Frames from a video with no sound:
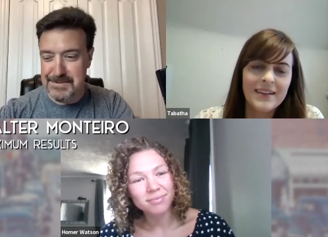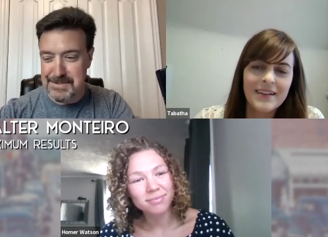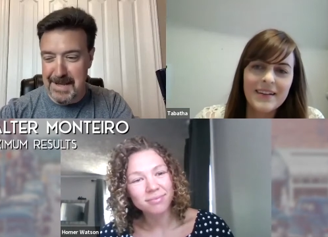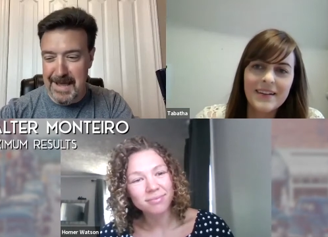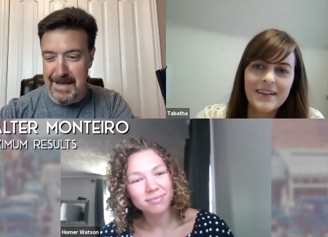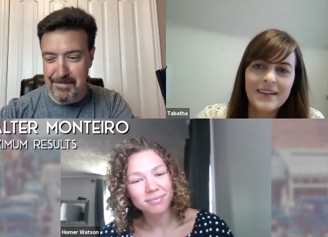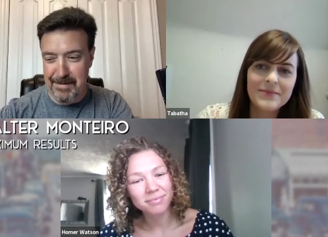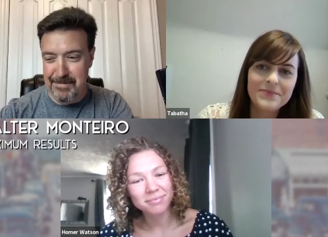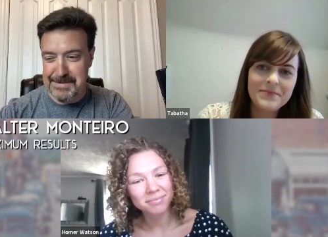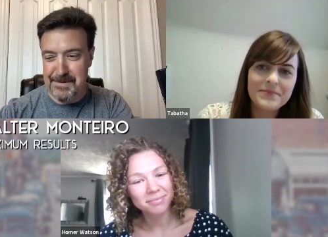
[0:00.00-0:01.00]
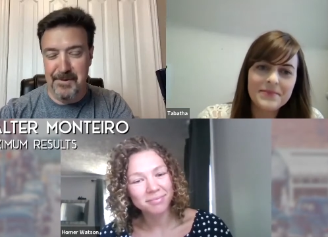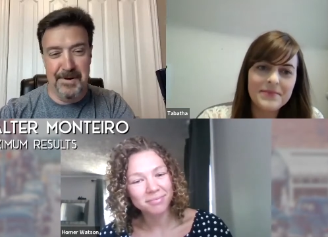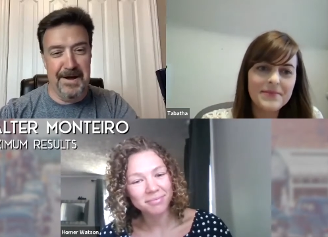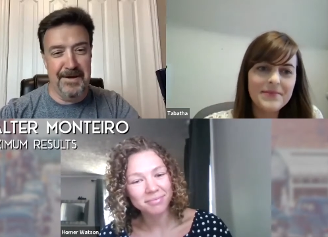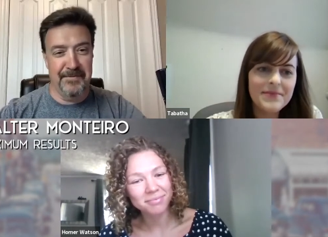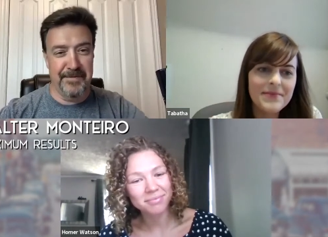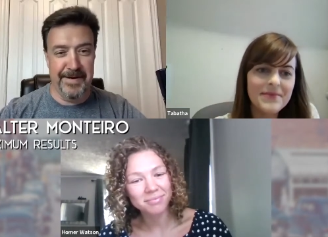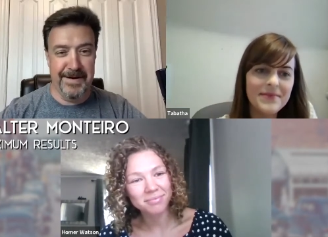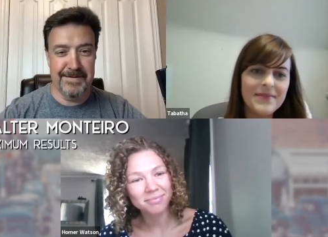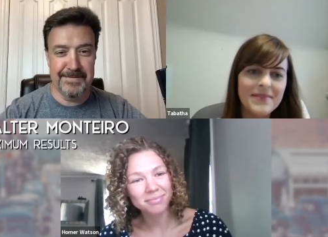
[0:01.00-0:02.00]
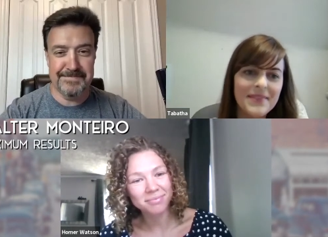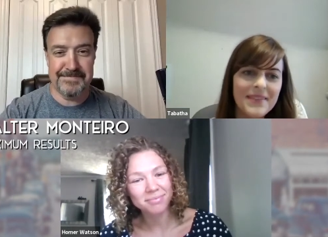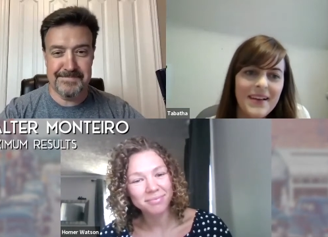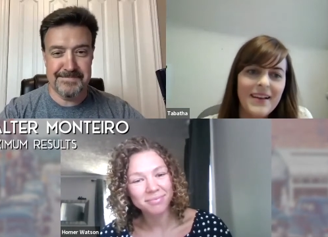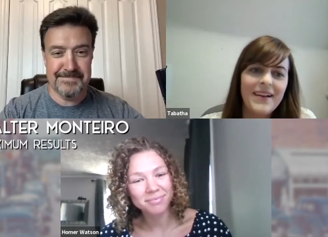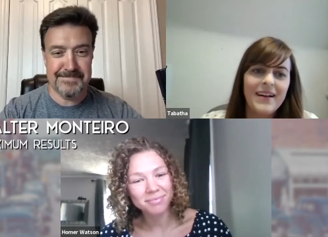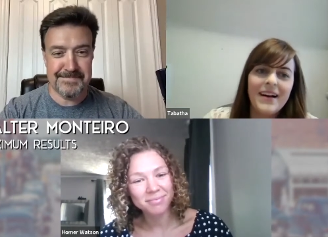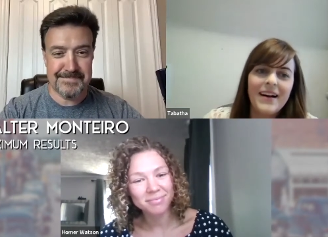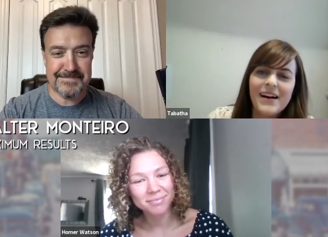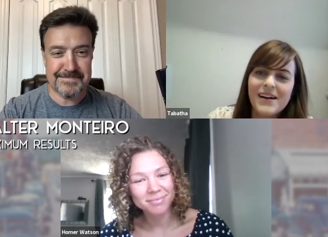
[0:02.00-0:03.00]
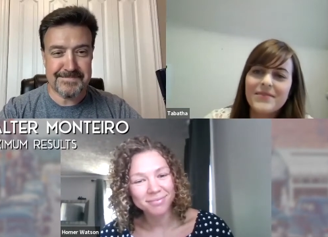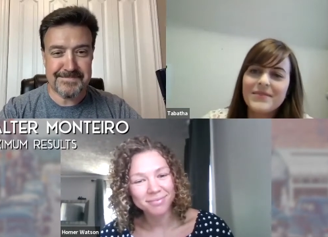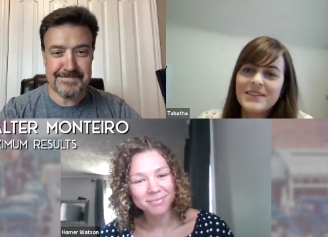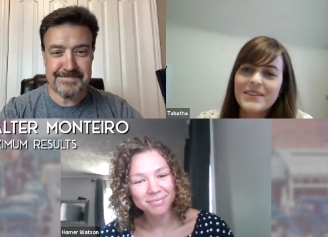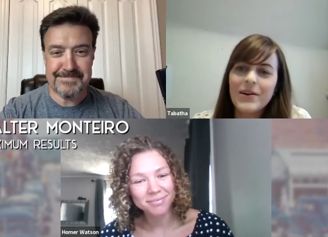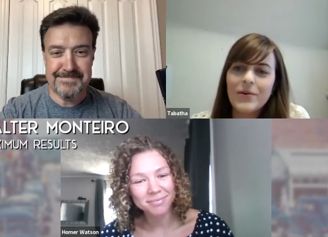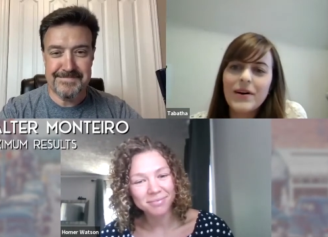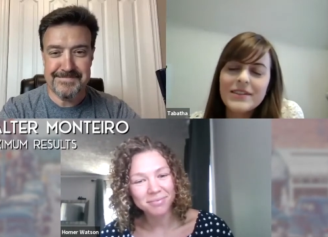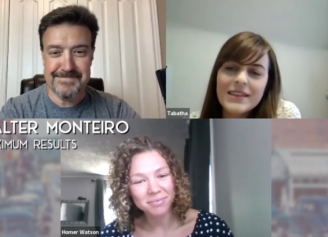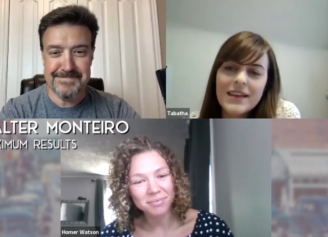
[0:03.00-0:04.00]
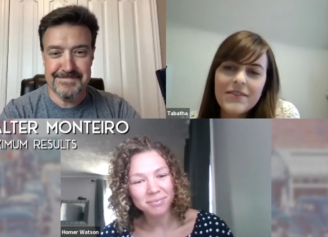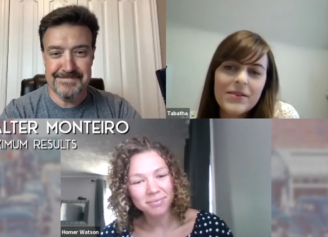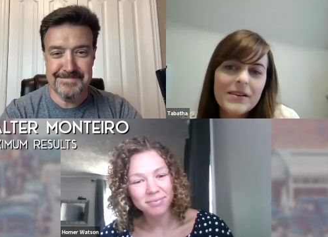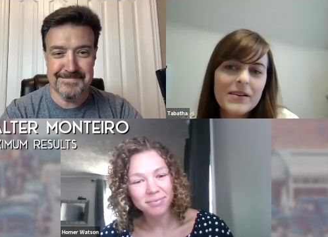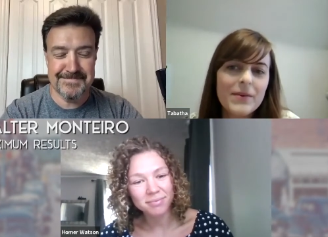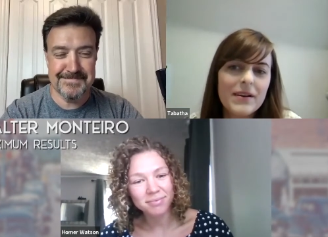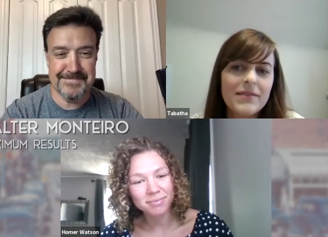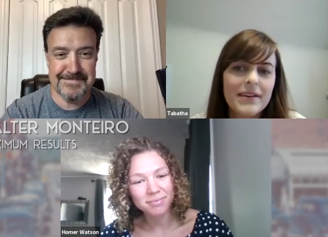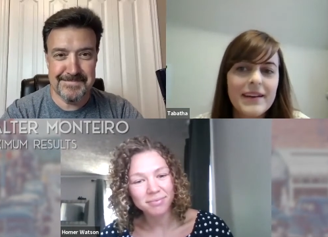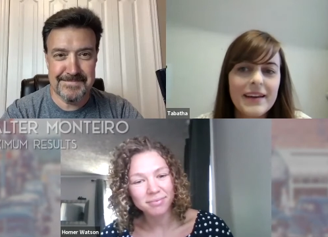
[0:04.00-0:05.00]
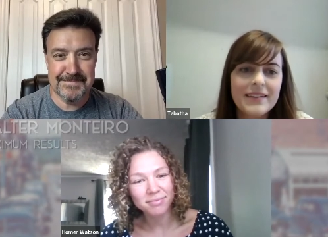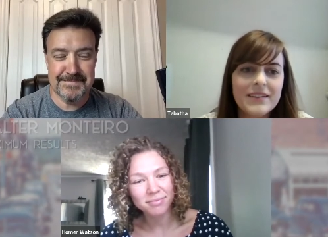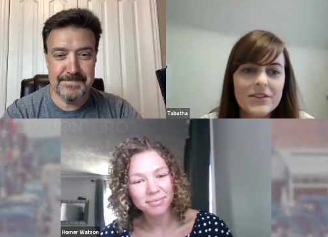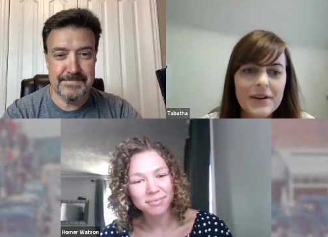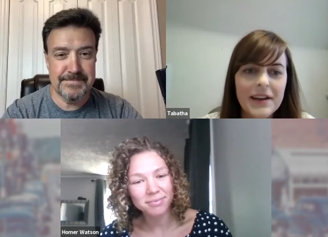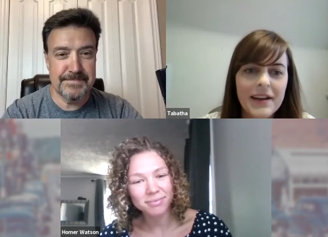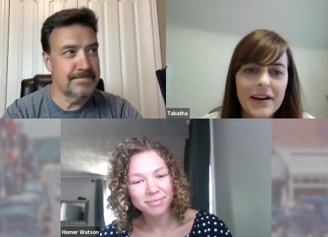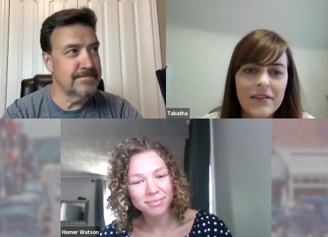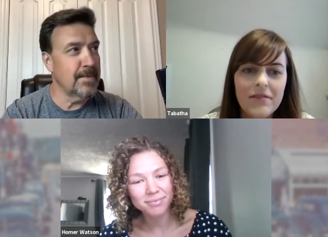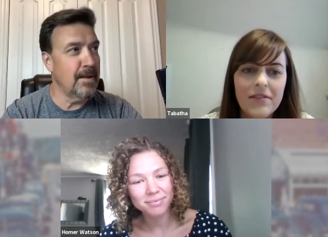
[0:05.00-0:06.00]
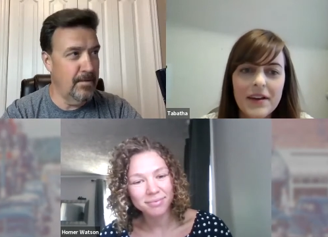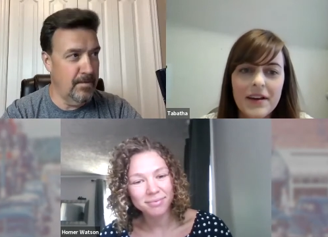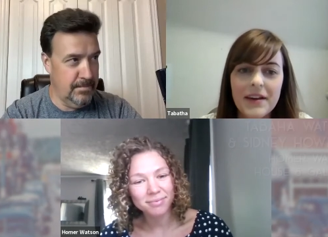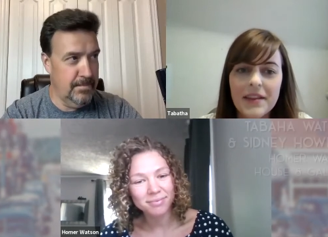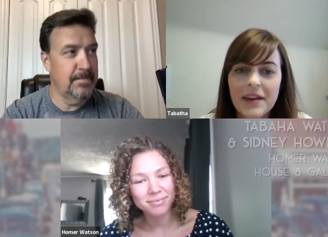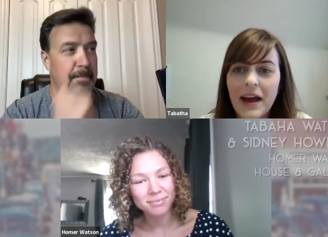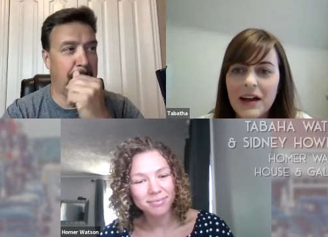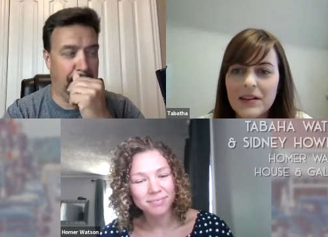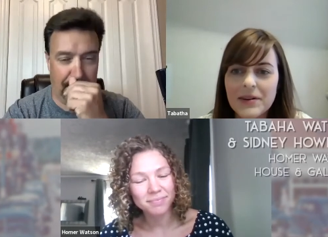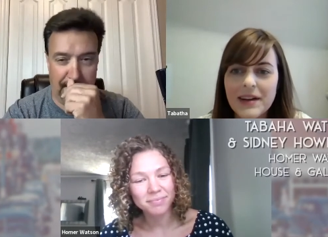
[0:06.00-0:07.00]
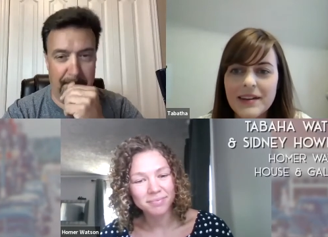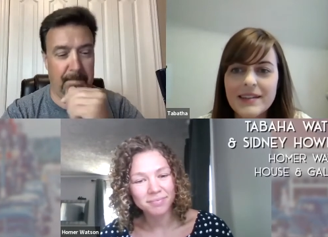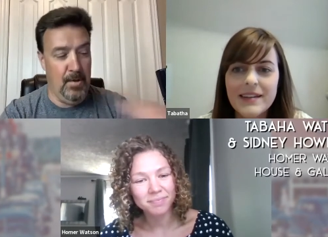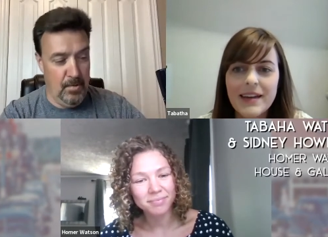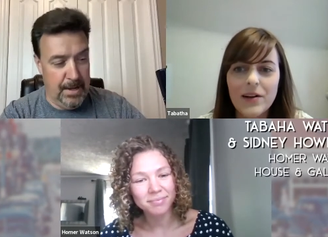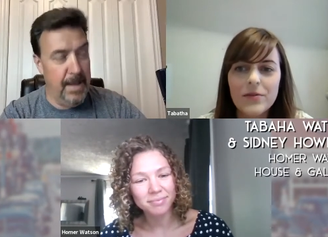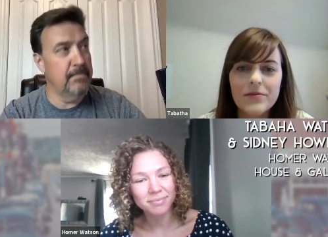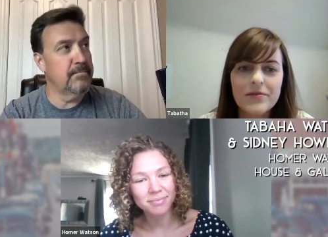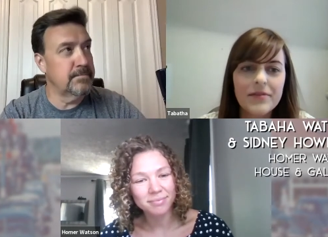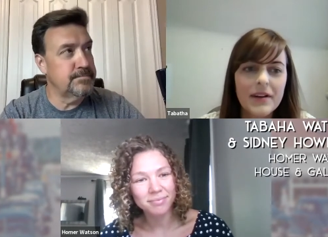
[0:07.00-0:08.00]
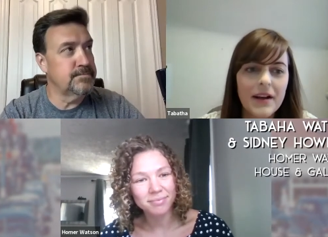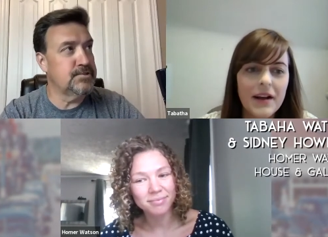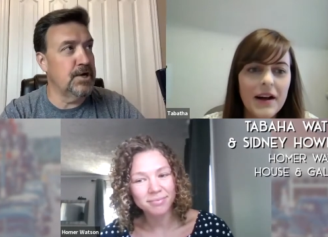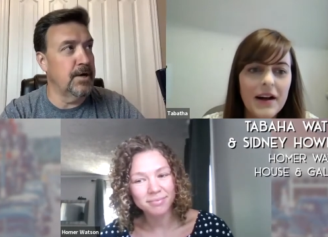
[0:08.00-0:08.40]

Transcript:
Speaker 1: and Gallery. What's going on over there?
Speaker 2: Um, so I'll just give you a little bit of a history of the, the gallery itself. Okay. Sure.